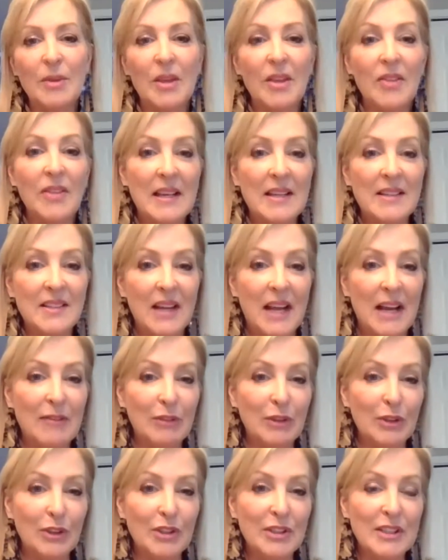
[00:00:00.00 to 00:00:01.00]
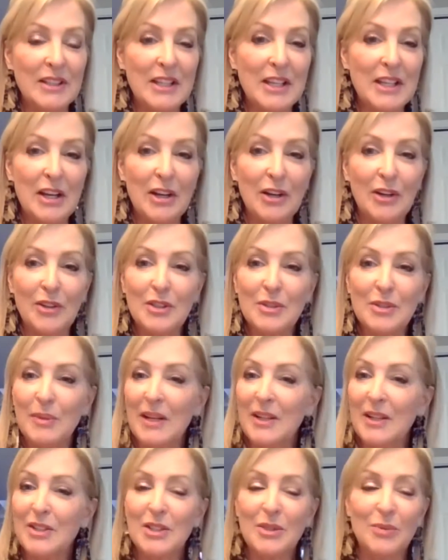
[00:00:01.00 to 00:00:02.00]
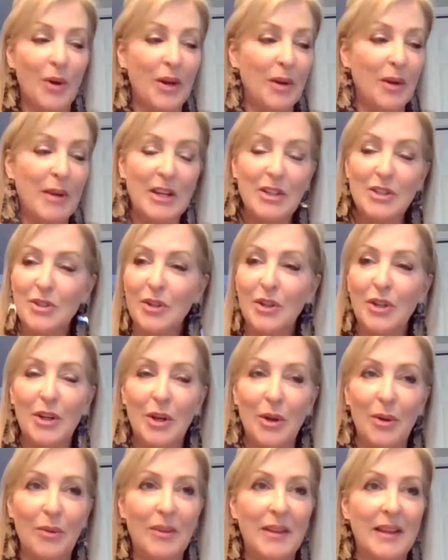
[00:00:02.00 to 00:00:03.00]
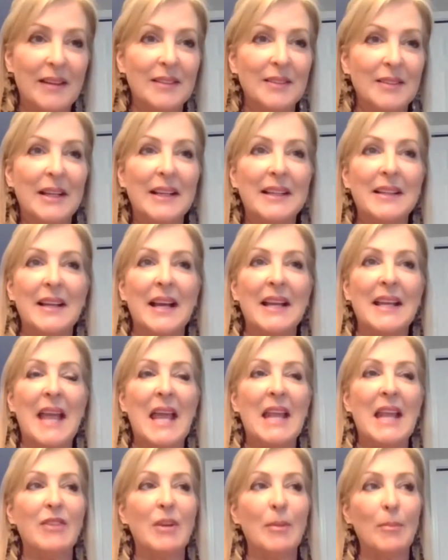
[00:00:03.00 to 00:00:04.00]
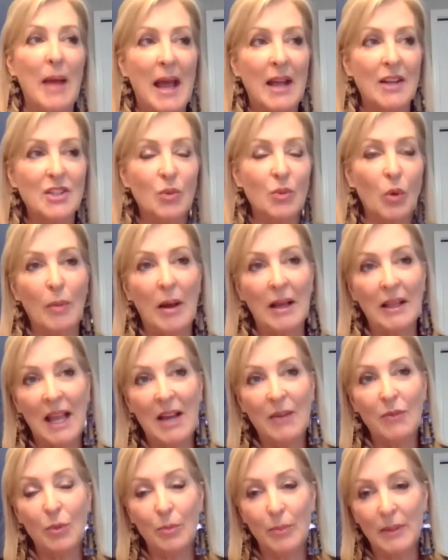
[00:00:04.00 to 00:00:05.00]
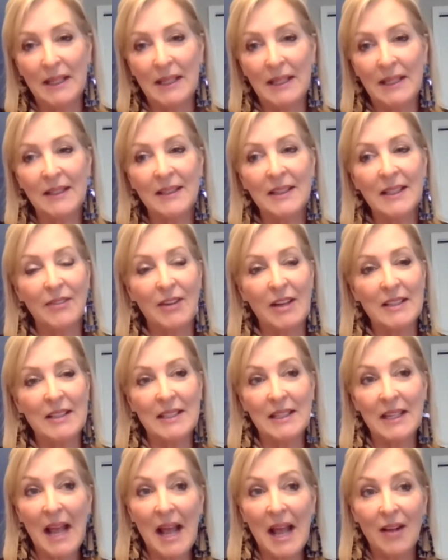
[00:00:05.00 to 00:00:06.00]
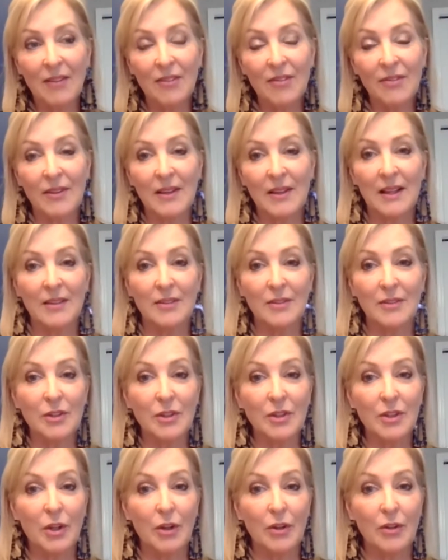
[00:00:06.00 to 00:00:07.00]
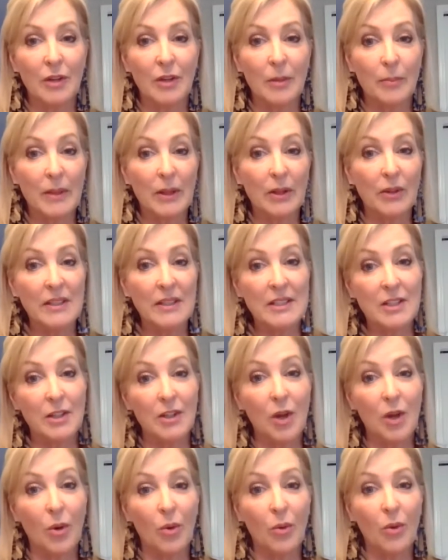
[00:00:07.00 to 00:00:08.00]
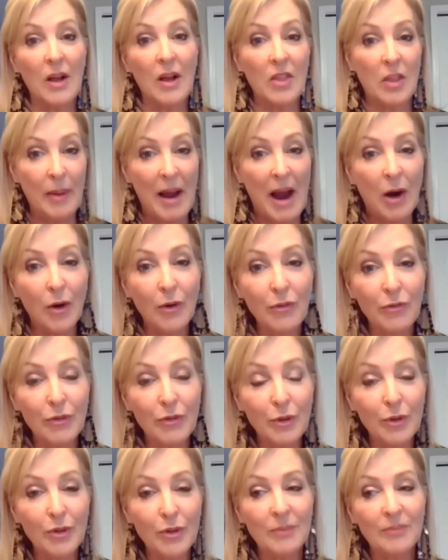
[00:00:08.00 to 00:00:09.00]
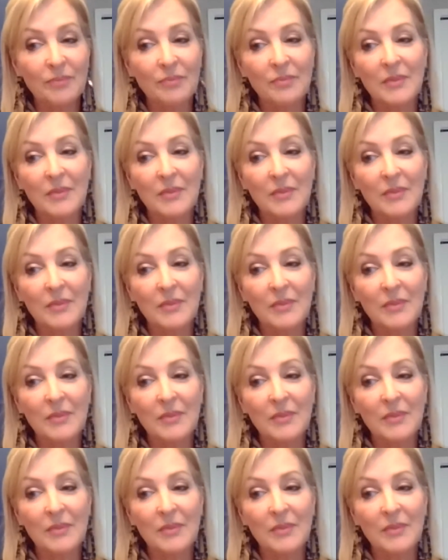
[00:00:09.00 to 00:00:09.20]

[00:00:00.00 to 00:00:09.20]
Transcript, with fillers: some of the things that I've learned in the years, but I just want to make sure you know that I, I can't even imagine where my life would be if I didn't have uh, the ability to know the power of food